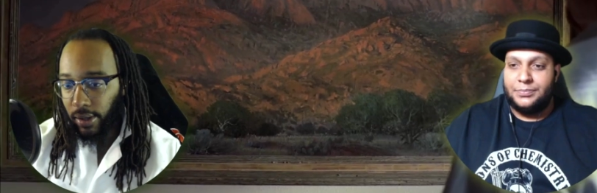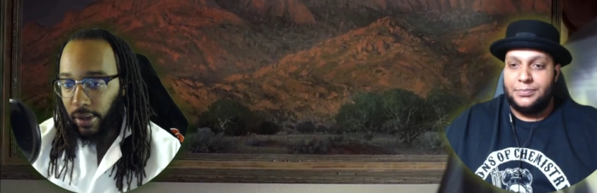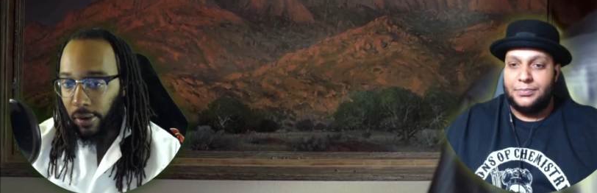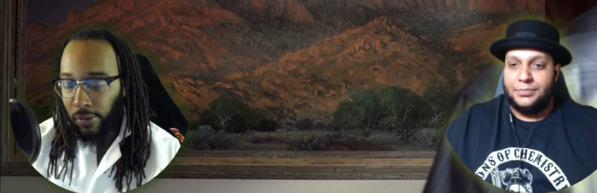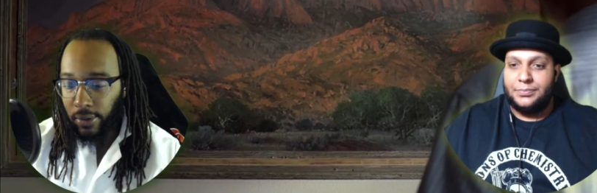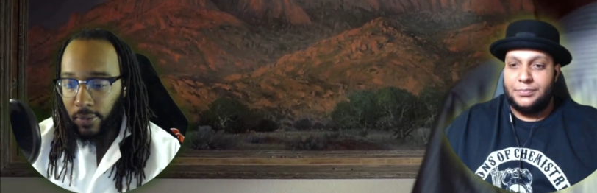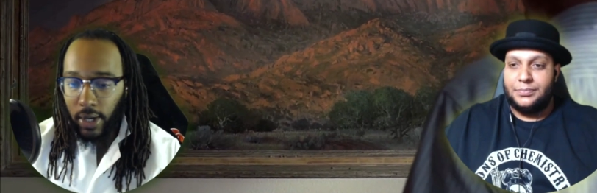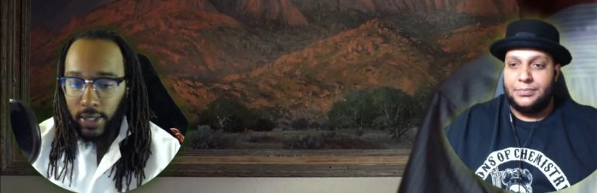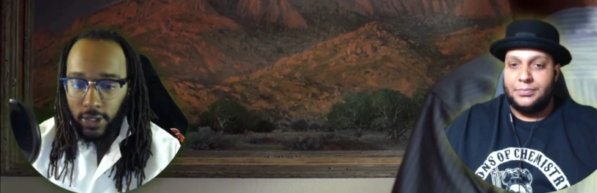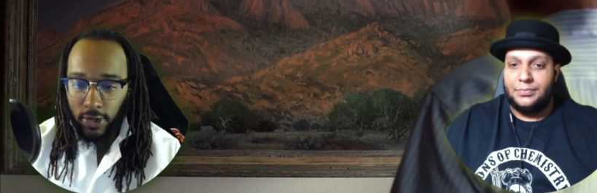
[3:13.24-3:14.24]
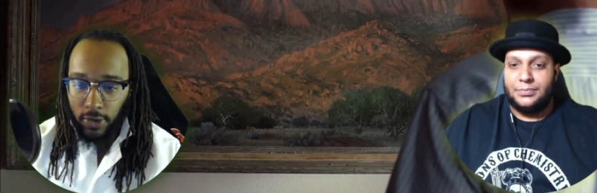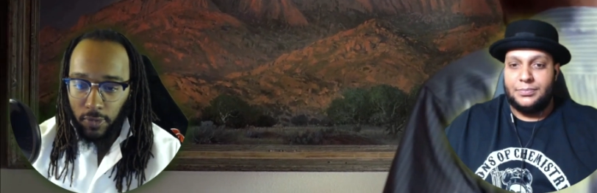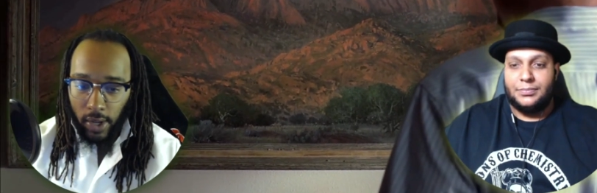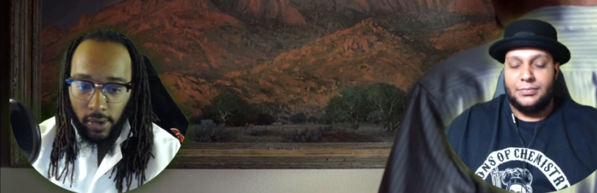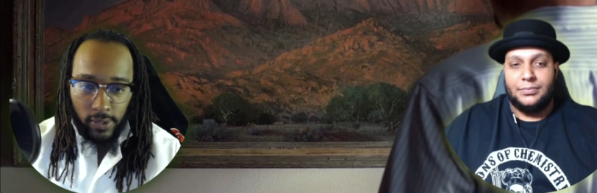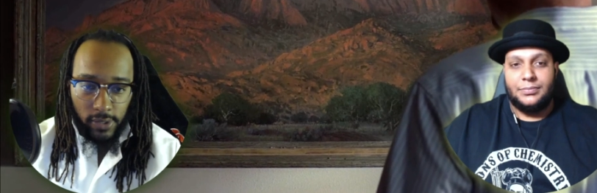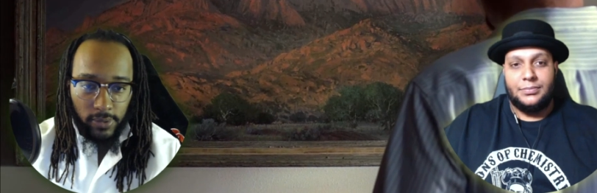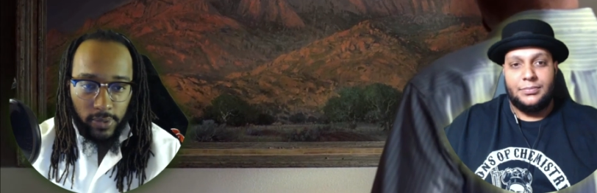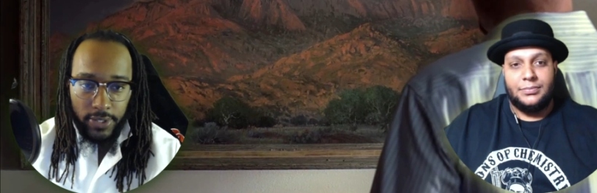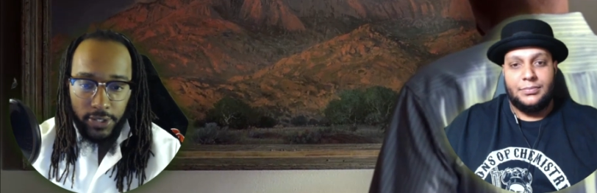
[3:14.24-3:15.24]
Speaker 1: I wonder why he turned around though.
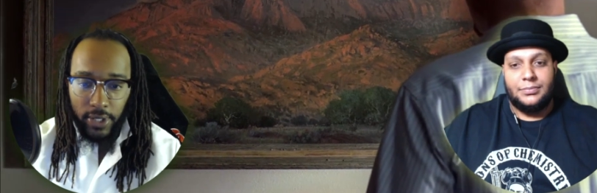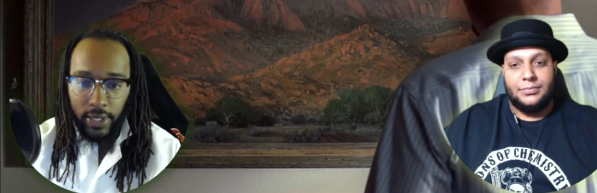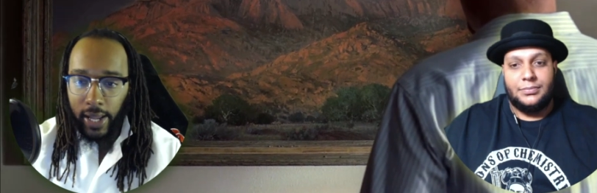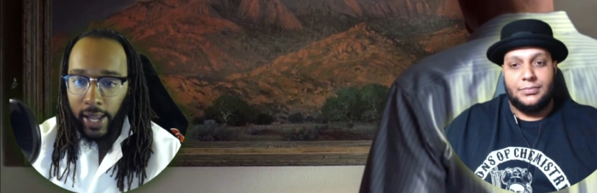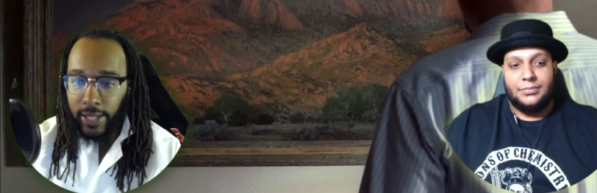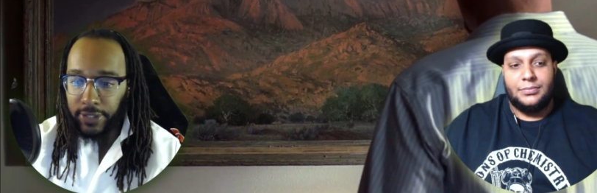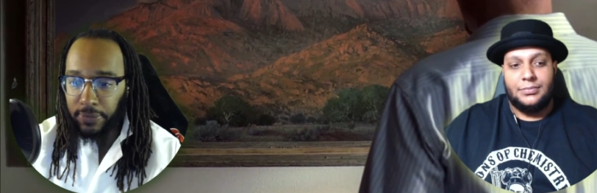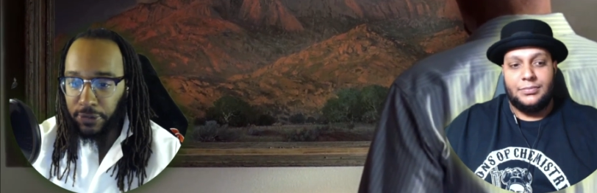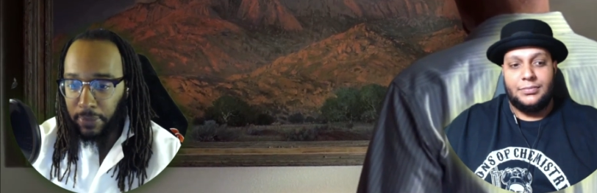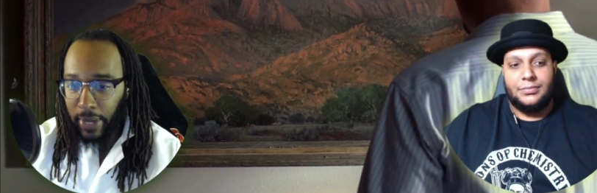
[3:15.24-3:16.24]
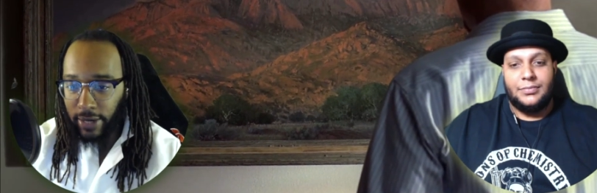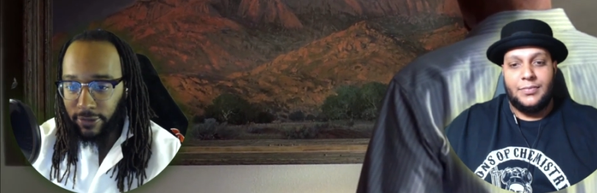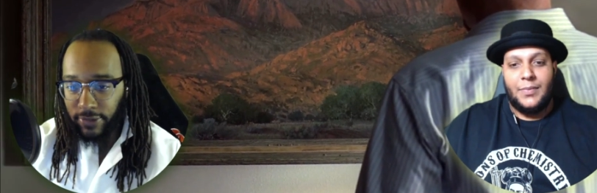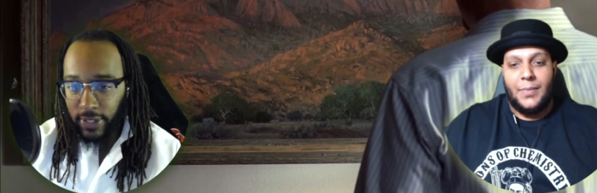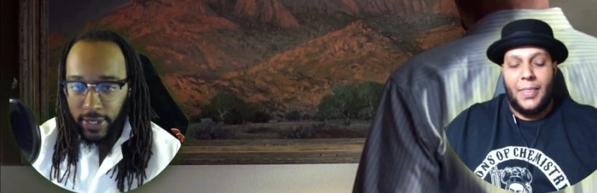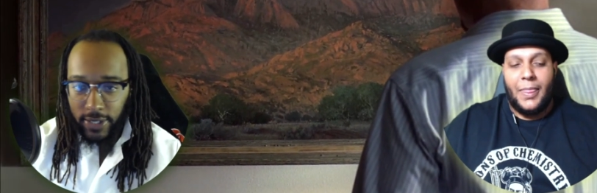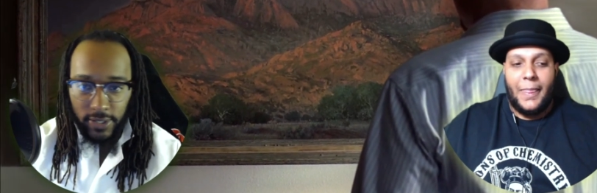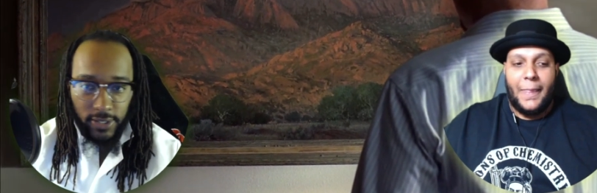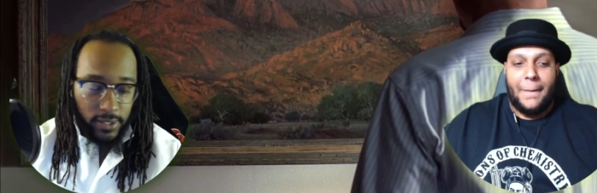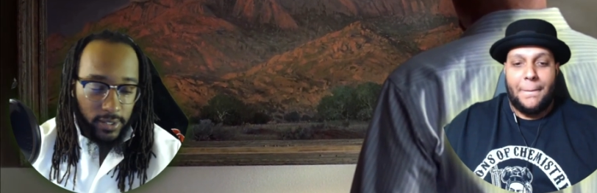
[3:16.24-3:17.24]
They just trying to add some dramatic flair.
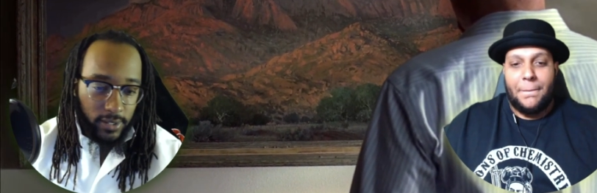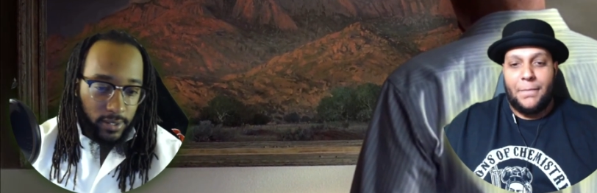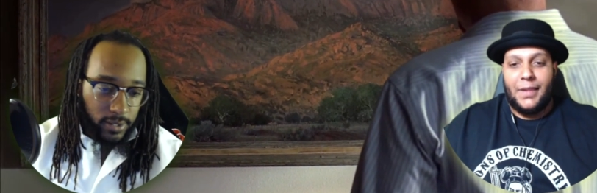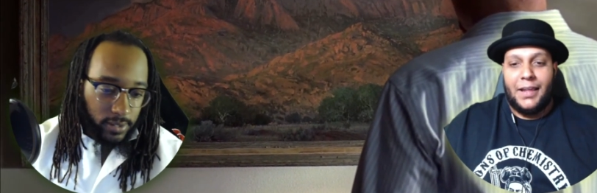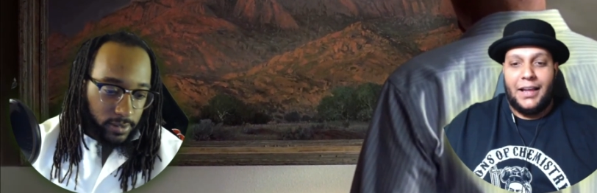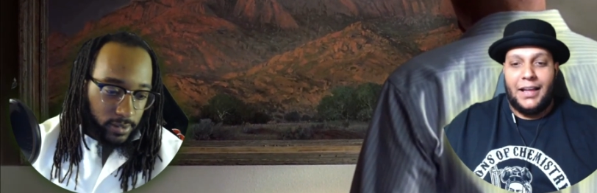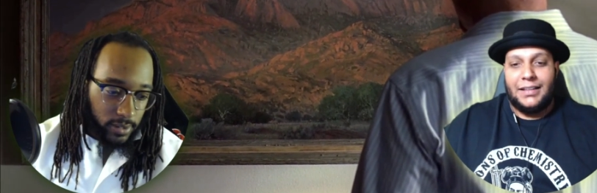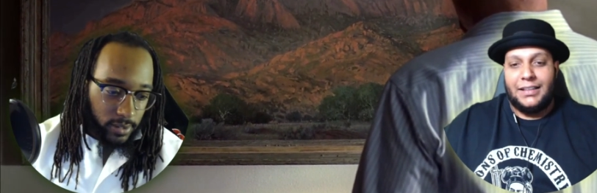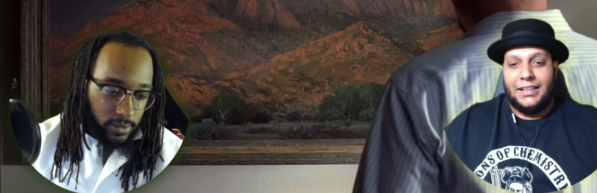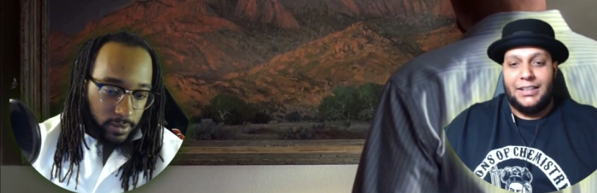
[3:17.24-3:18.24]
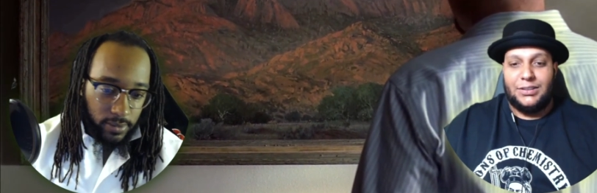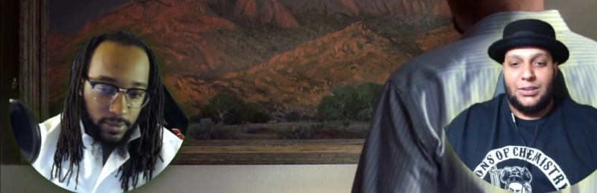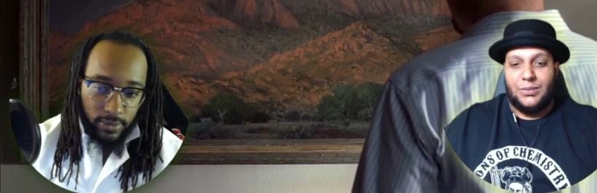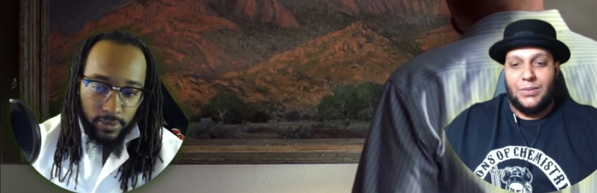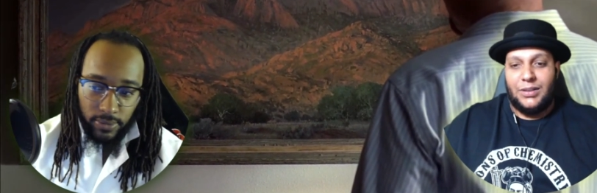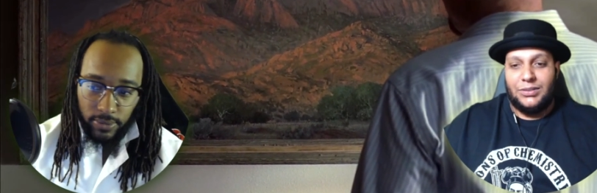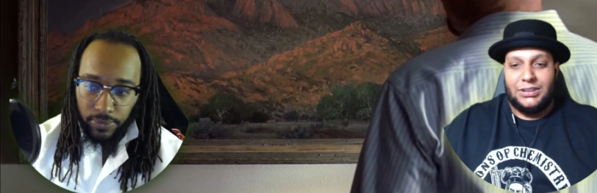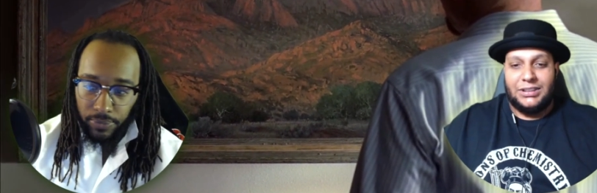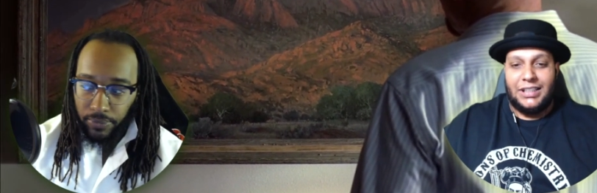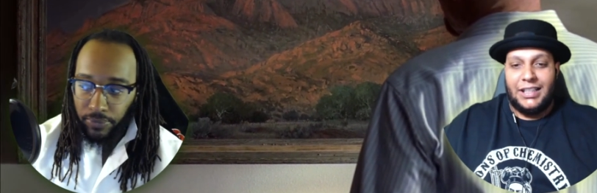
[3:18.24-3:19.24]
Speaker 2: I think he turned around
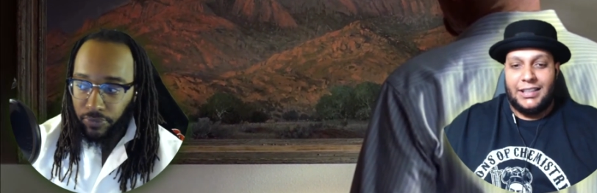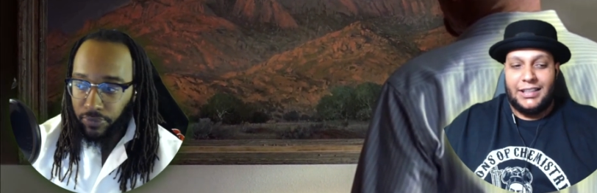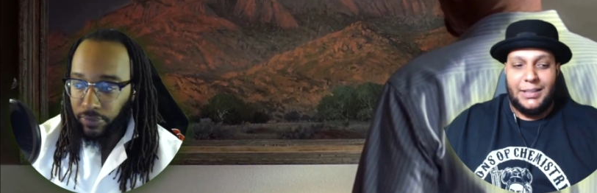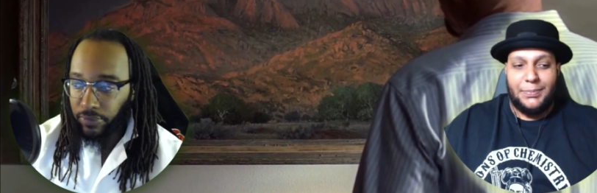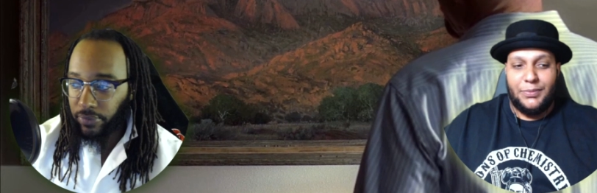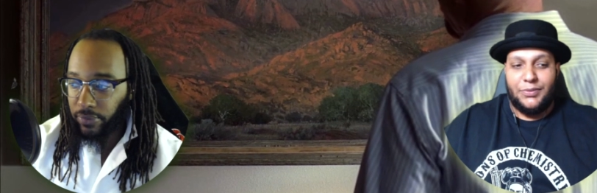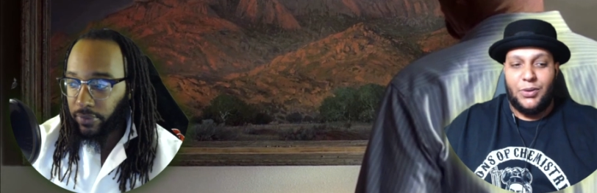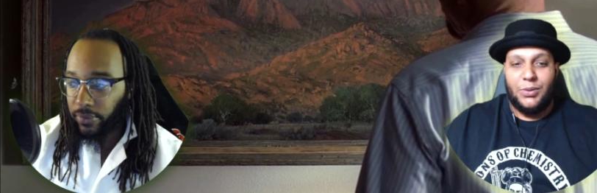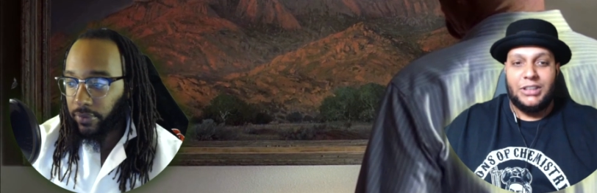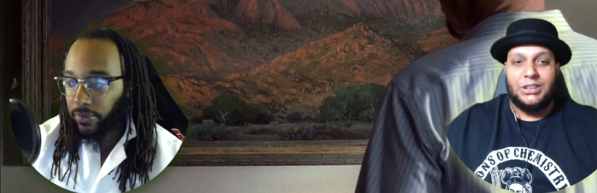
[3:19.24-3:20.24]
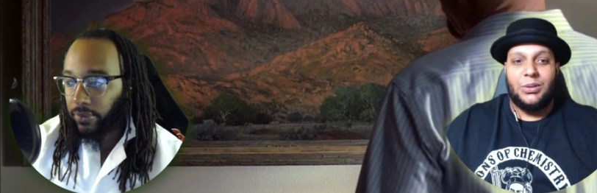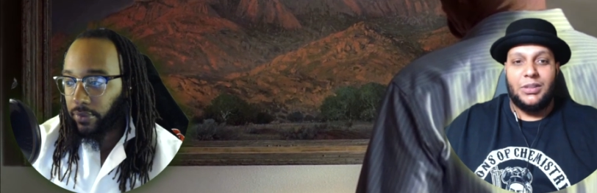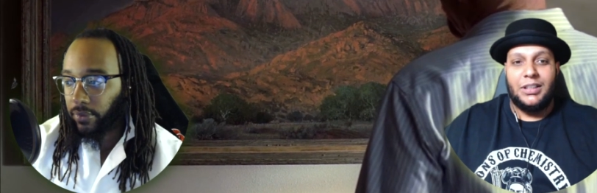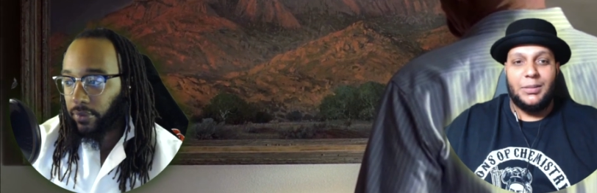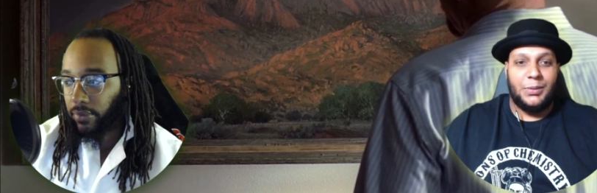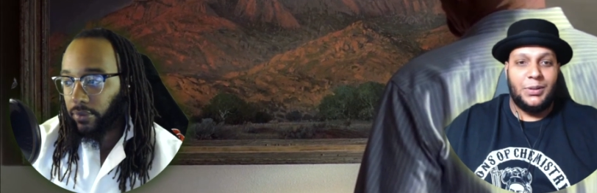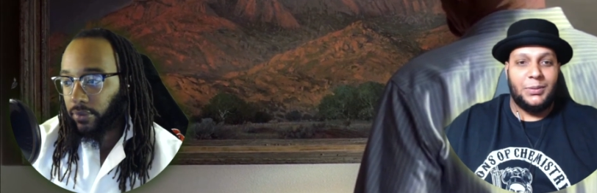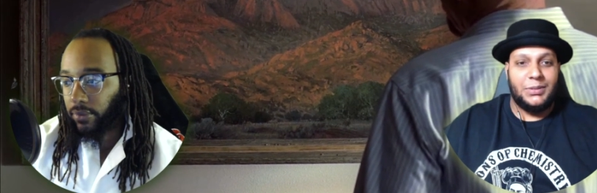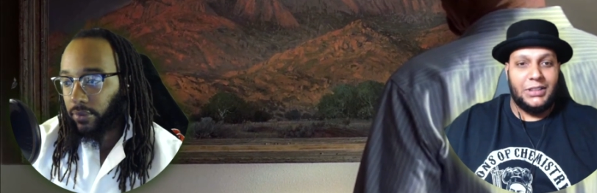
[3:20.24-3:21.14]
just to kind of keep them focused on him. You know what I'm